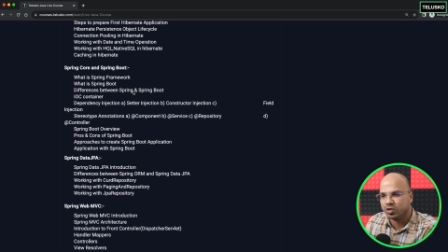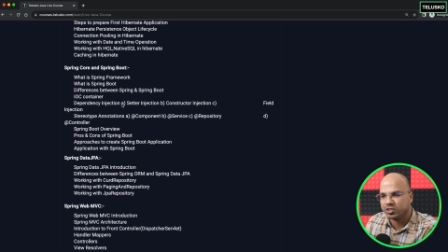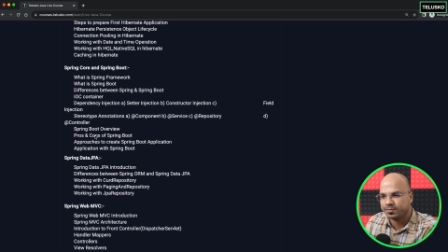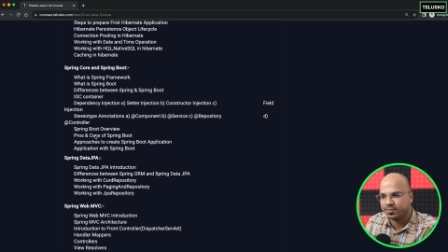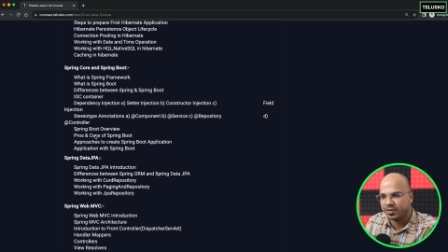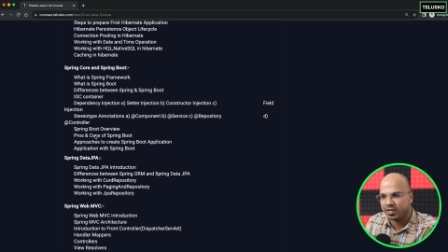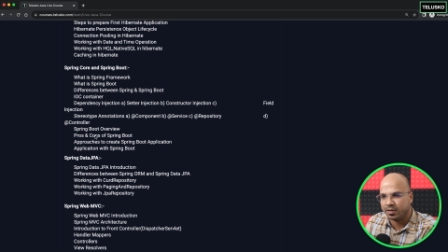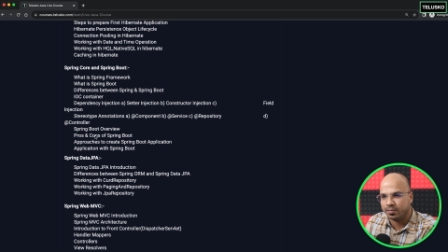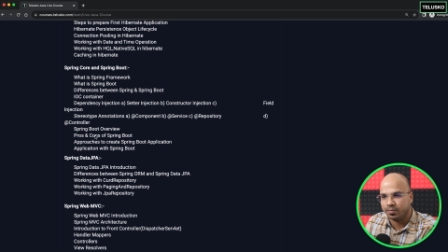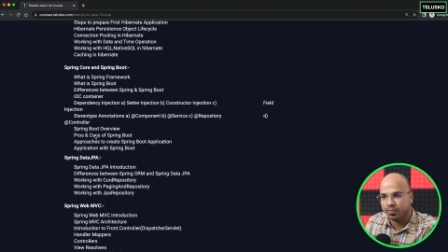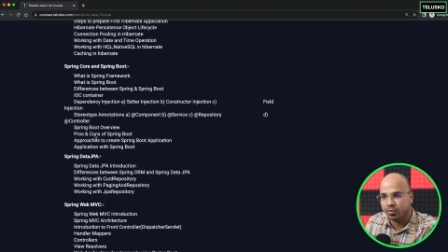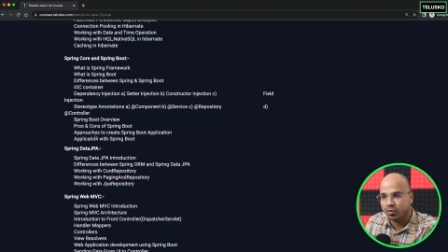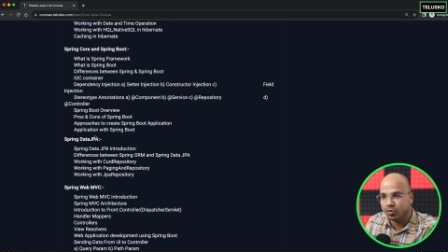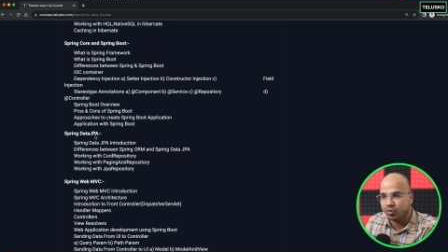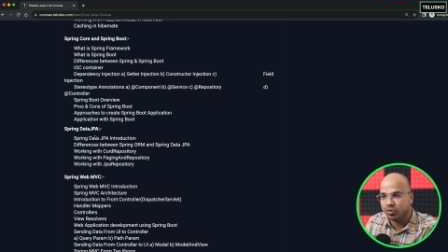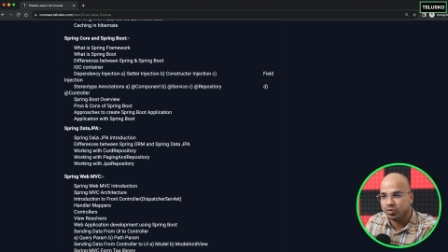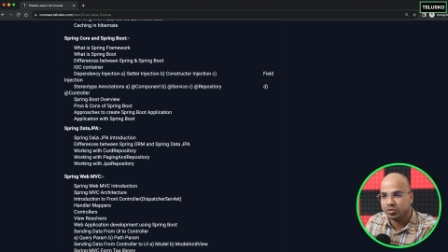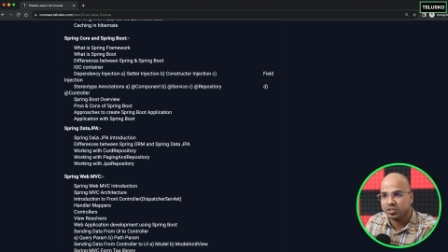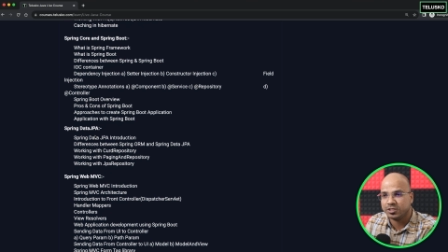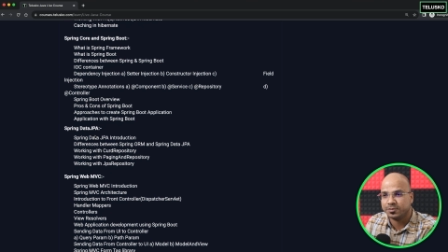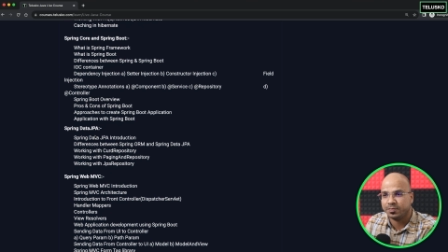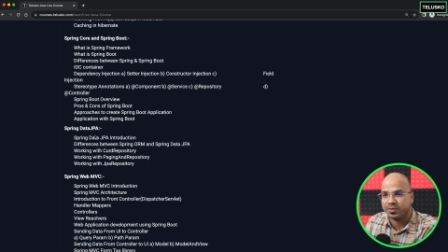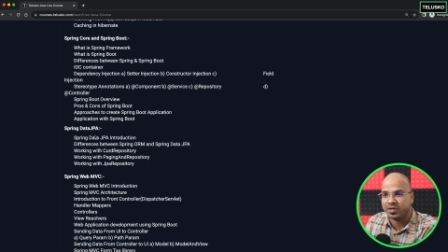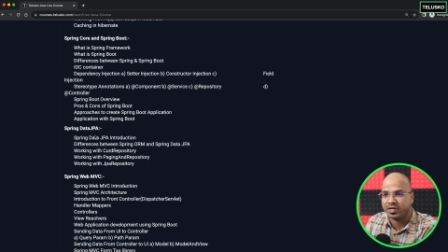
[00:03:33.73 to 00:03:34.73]
Spring
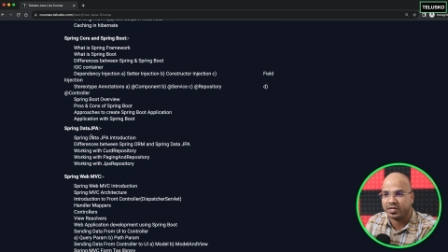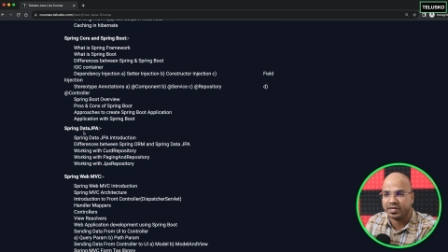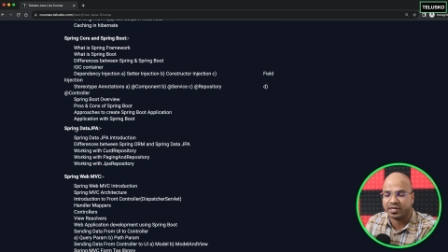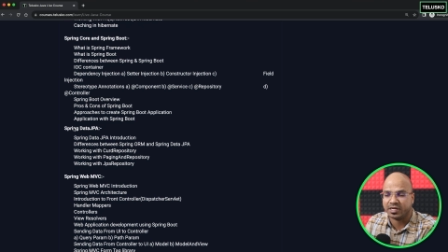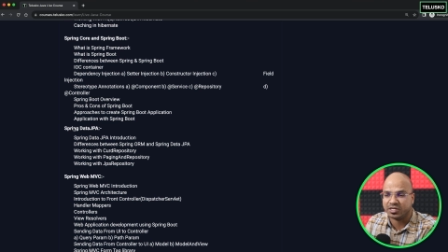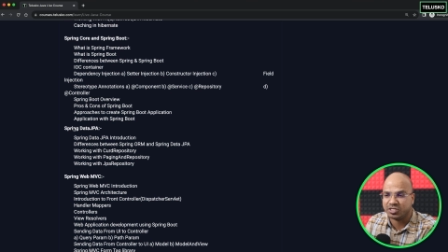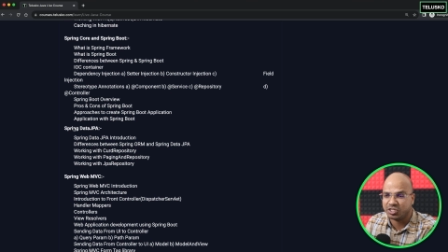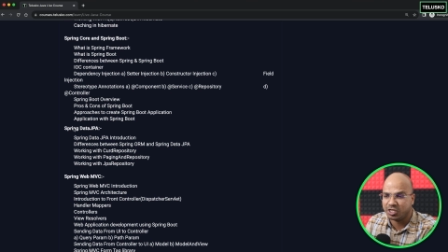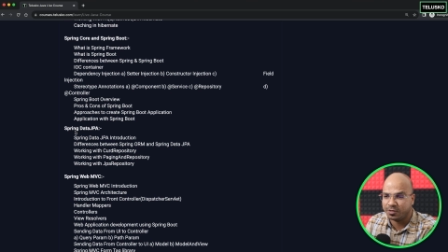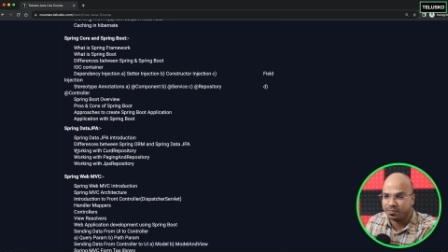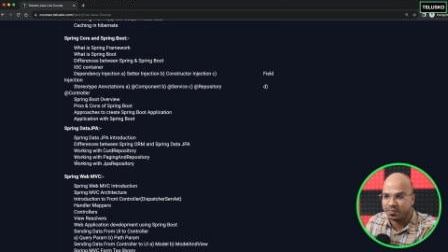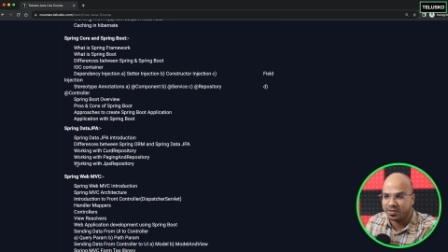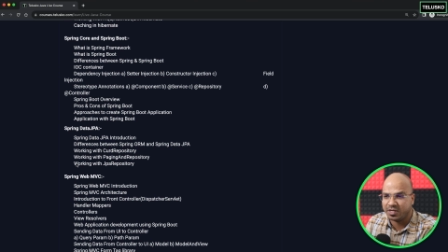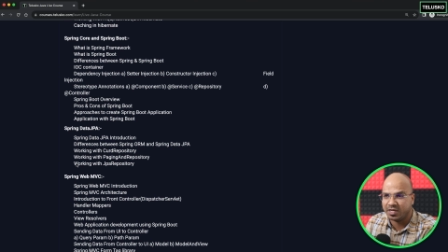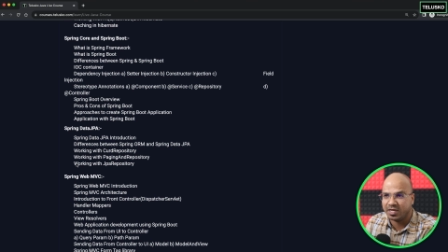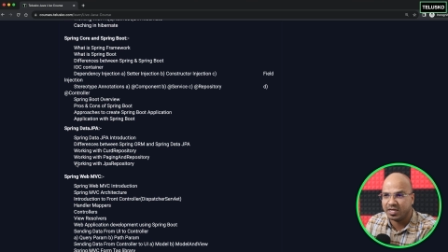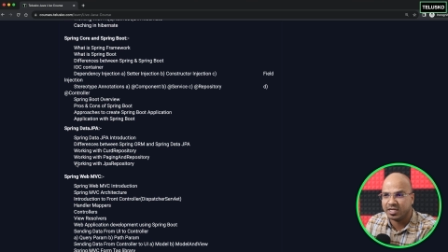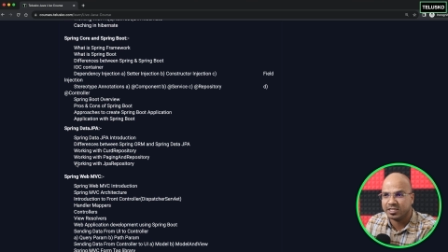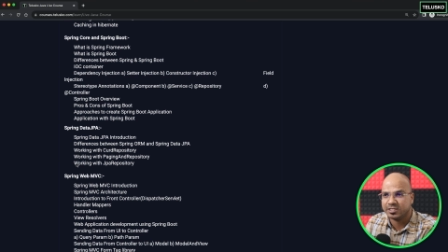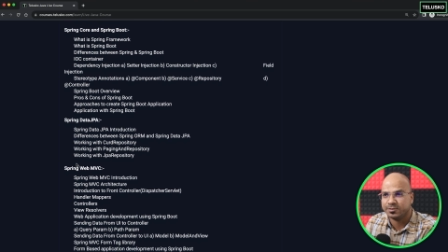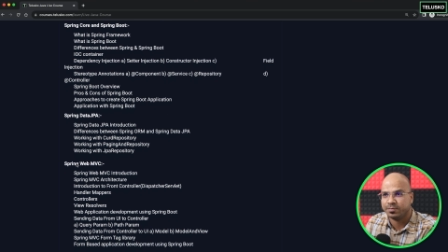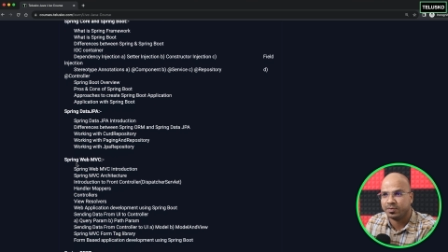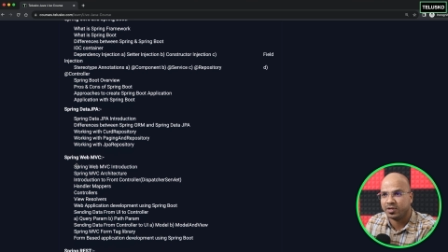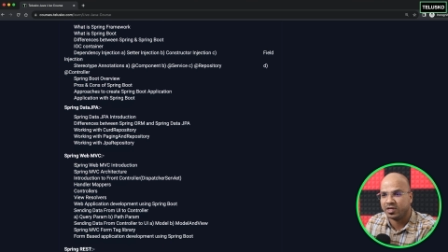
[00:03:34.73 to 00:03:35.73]
Boot, Spring Data J P
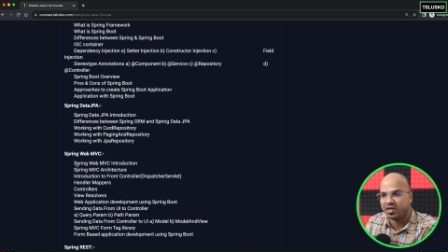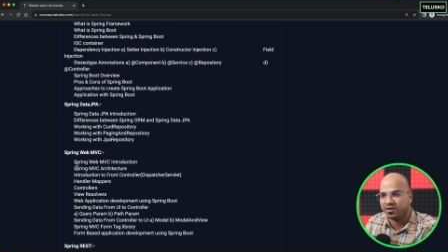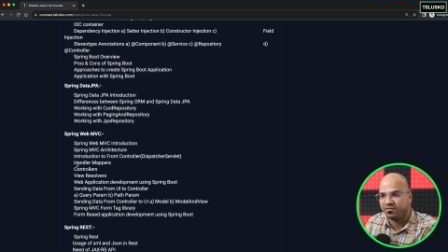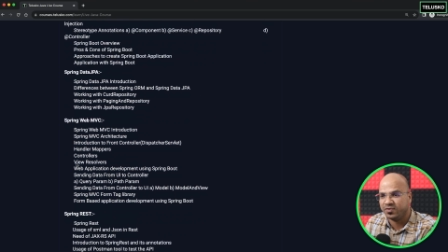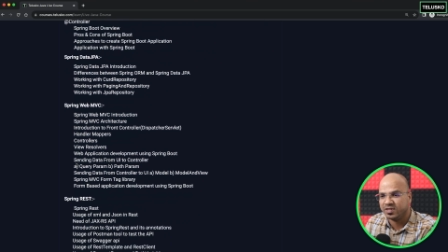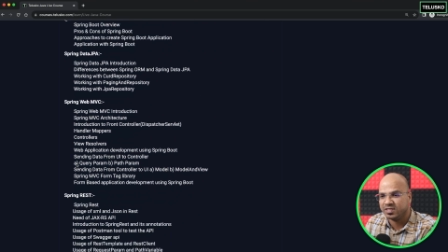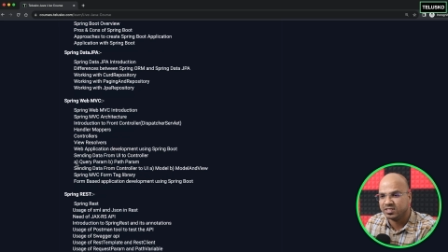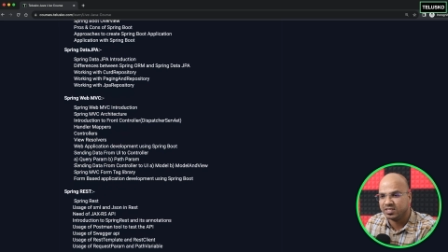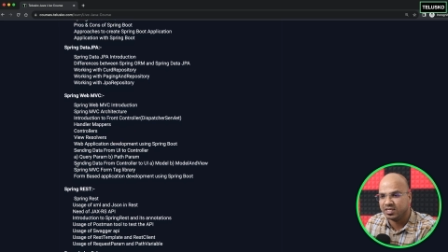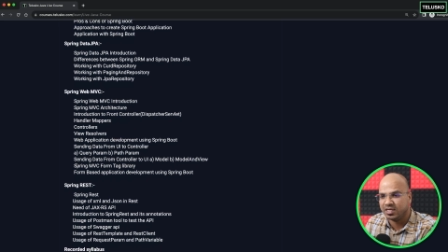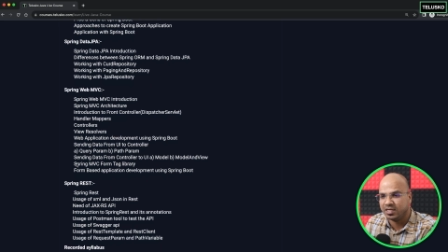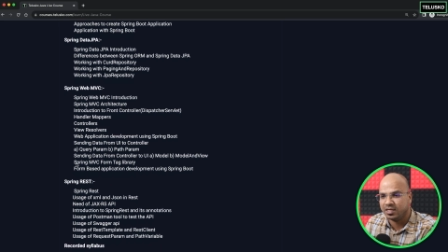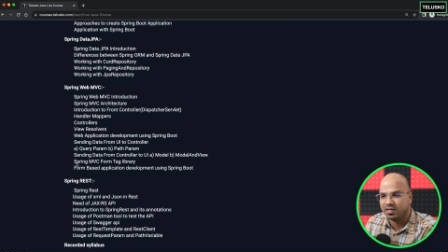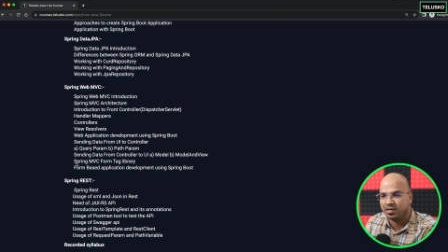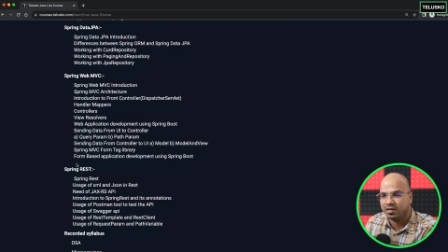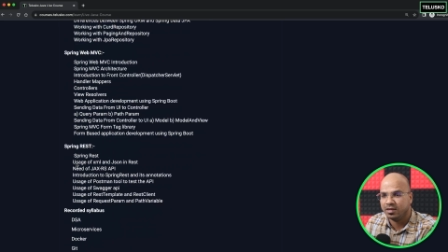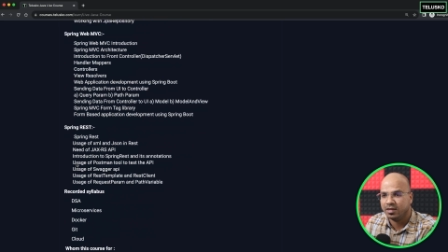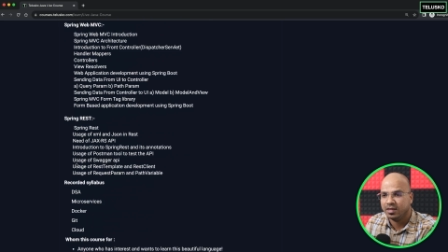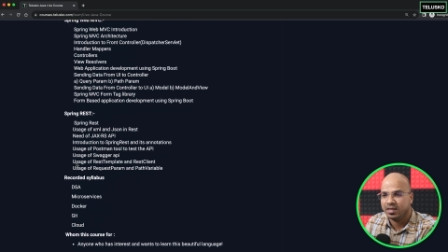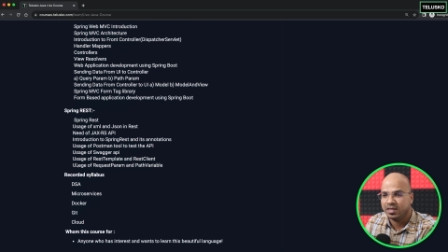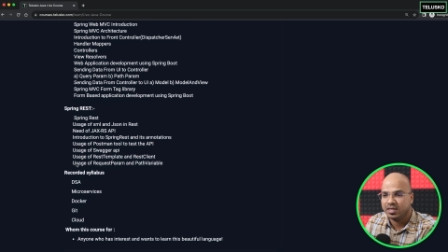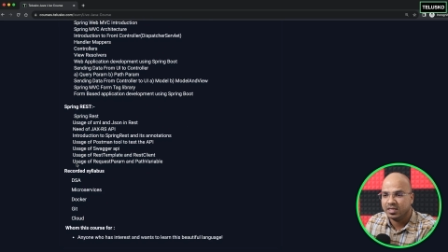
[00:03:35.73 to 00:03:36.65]
A, Spring M V C,